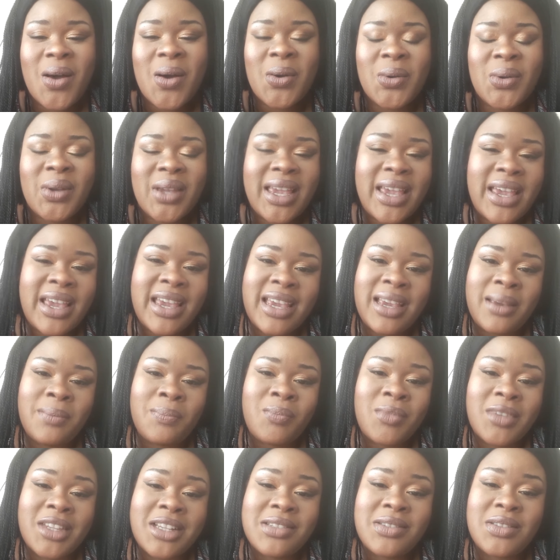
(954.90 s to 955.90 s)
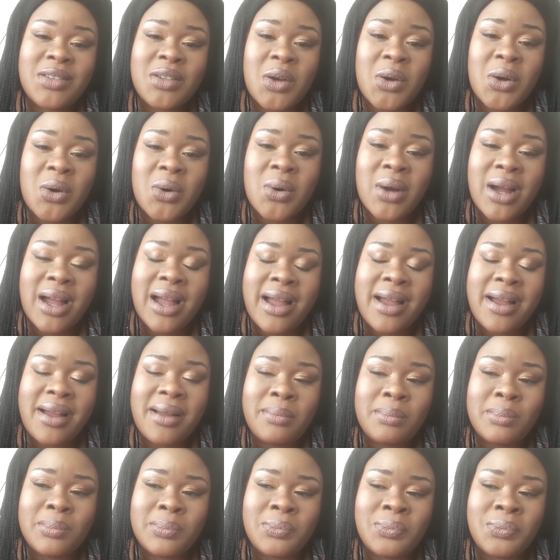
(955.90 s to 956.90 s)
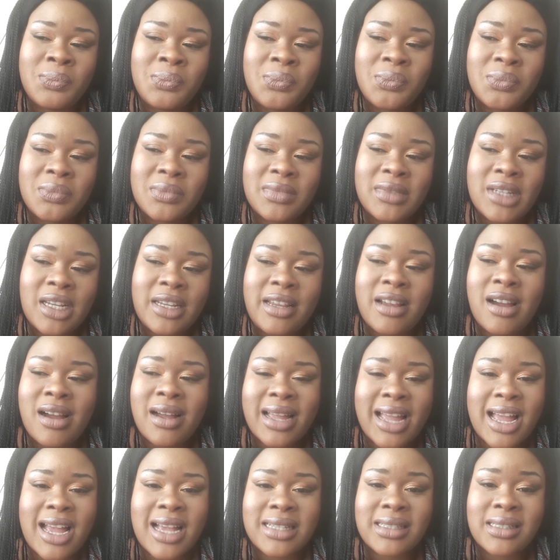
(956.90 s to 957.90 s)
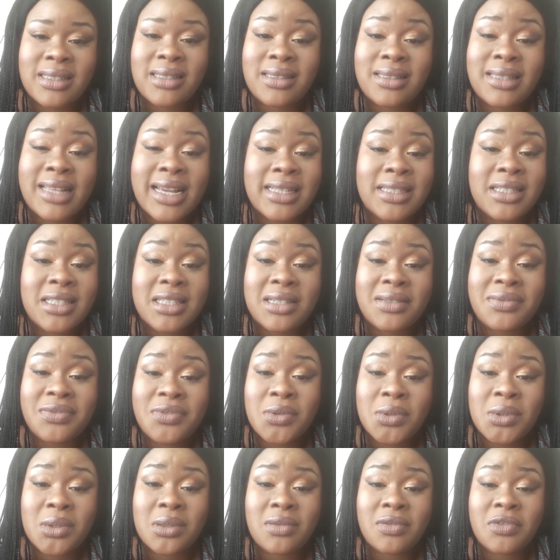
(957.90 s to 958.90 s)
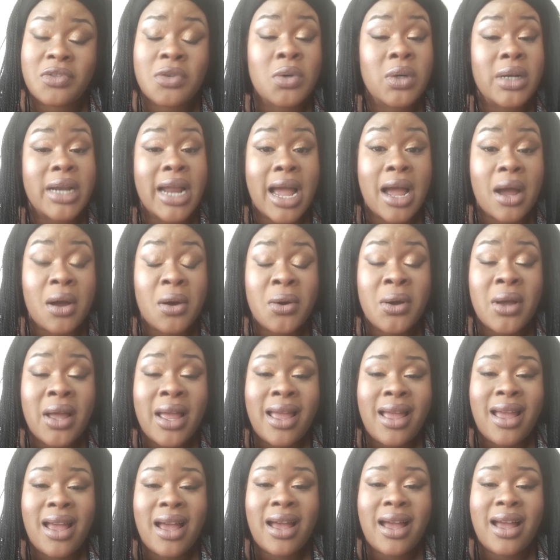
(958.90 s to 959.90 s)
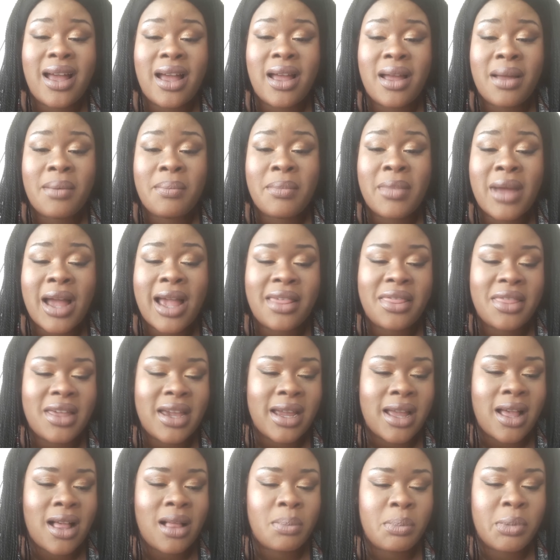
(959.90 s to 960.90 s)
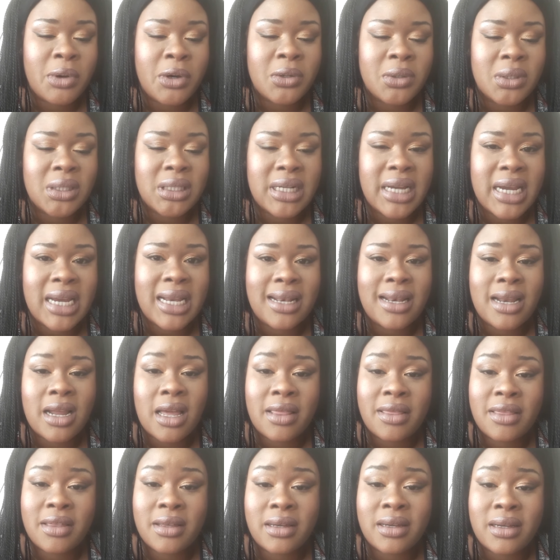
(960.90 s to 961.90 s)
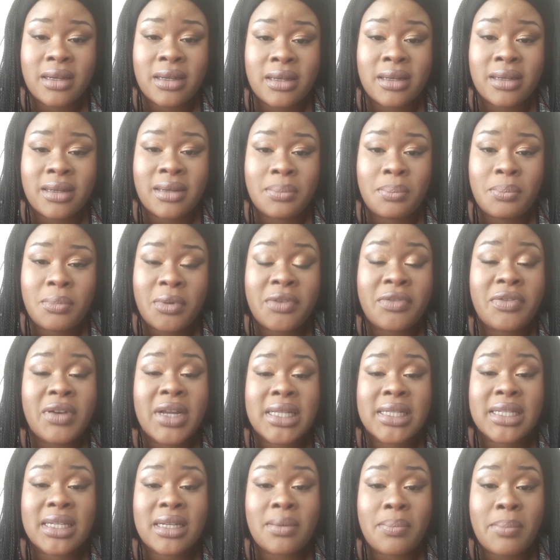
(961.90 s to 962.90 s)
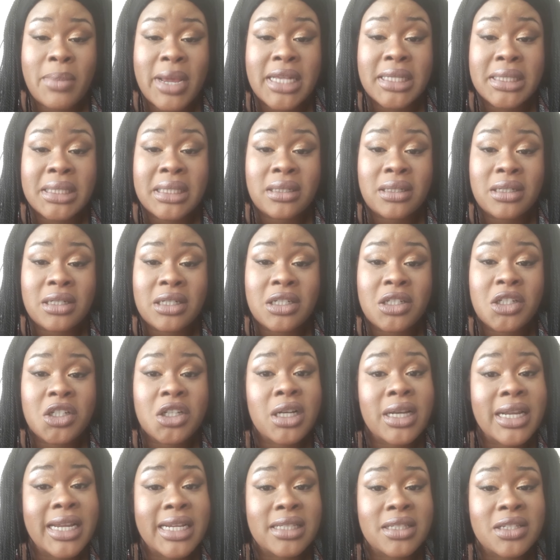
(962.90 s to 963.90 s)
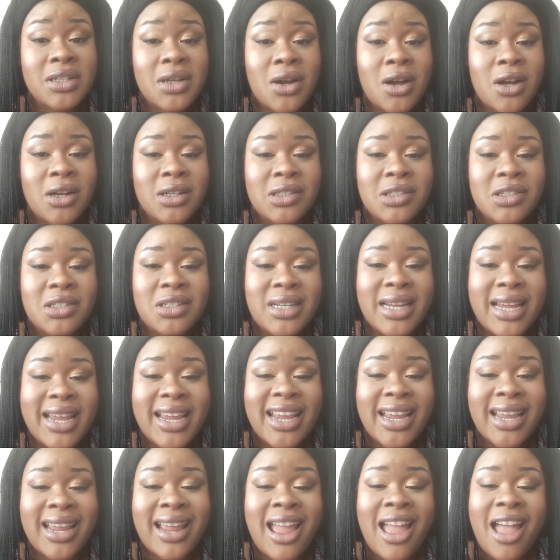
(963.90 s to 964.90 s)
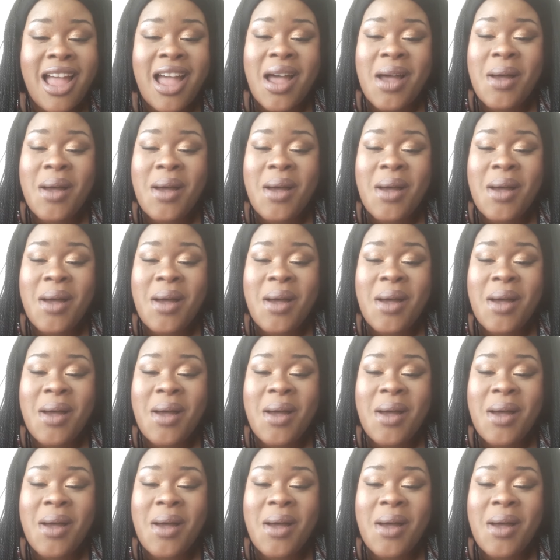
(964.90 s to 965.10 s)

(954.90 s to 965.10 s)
Okay, so. Um, yeah guys that's it for, for now um i think i'll post another prophetic message later on today